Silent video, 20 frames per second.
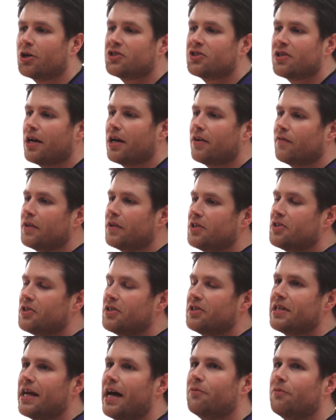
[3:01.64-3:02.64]
side of this
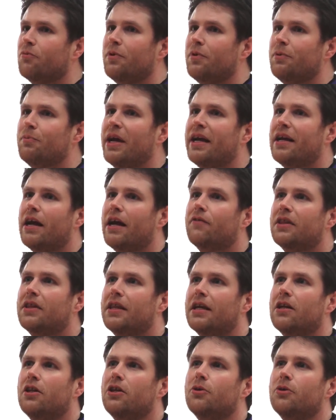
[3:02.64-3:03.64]
is that we make
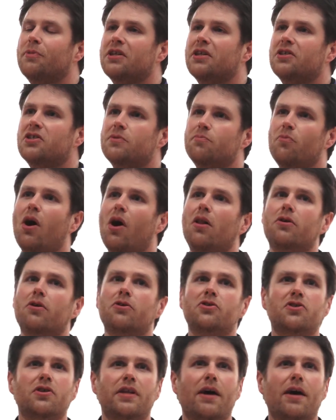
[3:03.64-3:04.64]
everything a little bit smaller
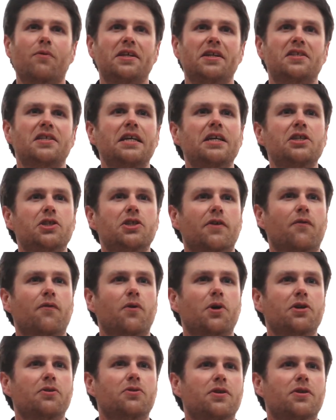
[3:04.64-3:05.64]
so that way it's easier for
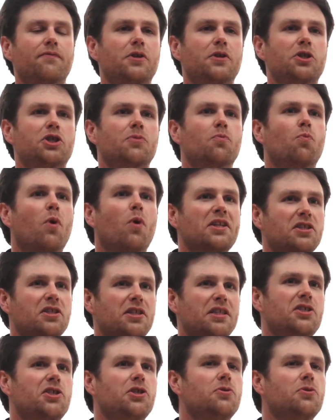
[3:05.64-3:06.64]
you to envision what's
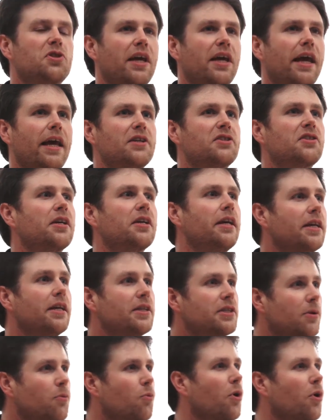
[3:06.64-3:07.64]
its use case, is
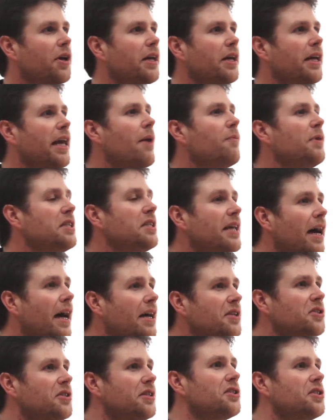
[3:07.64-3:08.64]
it working, can we
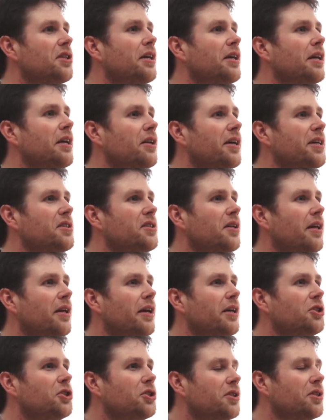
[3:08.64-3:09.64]
test this thing in
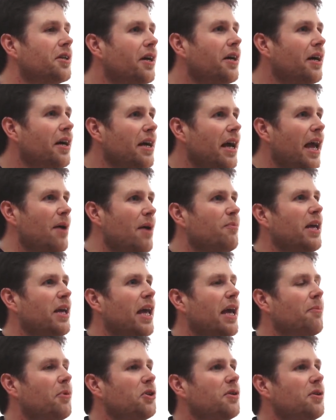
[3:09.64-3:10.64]
isolation, and be
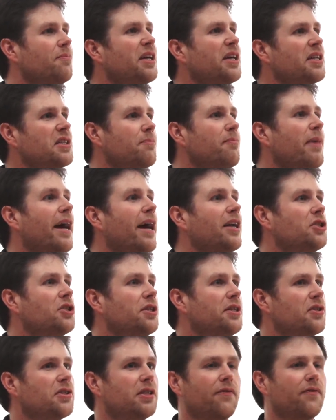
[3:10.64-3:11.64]
able to mix and match
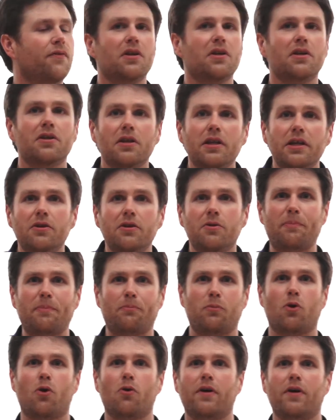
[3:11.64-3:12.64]
these different little
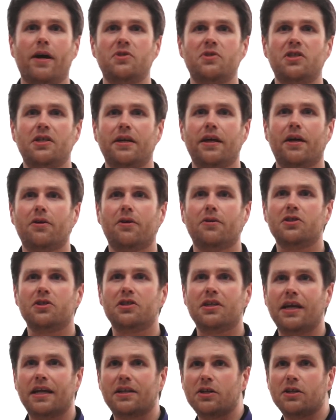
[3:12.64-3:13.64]
programs together
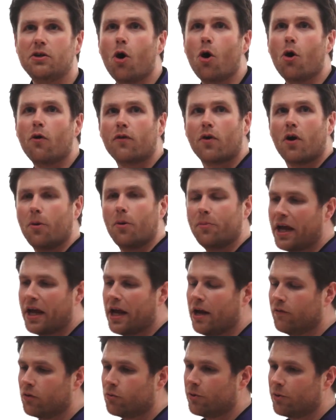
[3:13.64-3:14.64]
to get the overall
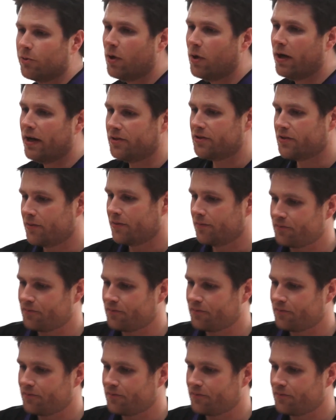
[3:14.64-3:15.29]
behavior we want.